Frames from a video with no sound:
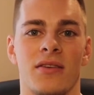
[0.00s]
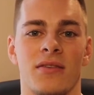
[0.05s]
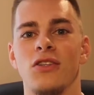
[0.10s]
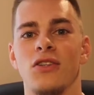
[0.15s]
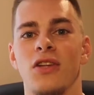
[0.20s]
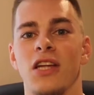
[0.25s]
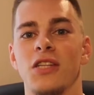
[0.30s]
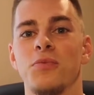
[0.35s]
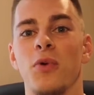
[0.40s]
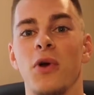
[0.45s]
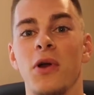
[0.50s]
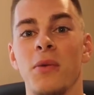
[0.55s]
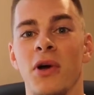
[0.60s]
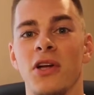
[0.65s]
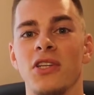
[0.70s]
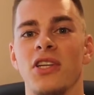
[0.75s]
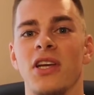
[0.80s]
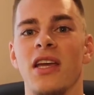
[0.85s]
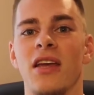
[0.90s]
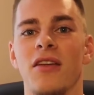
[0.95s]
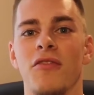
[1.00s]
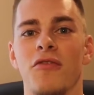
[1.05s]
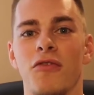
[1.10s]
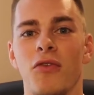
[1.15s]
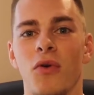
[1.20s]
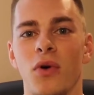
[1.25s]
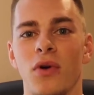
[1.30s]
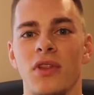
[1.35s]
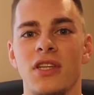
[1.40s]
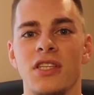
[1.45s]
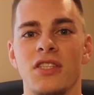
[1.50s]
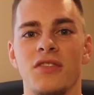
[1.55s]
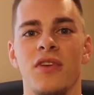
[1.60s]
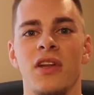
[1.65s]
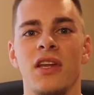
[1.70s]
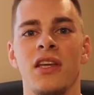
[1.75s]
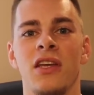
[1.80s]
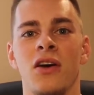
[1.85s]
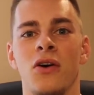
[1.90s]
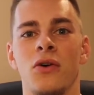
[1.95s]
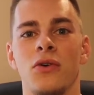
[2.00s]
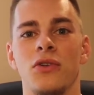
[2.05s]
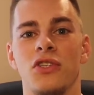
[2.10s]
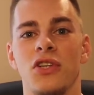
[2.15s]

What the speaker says: So that's pretty much it for this video.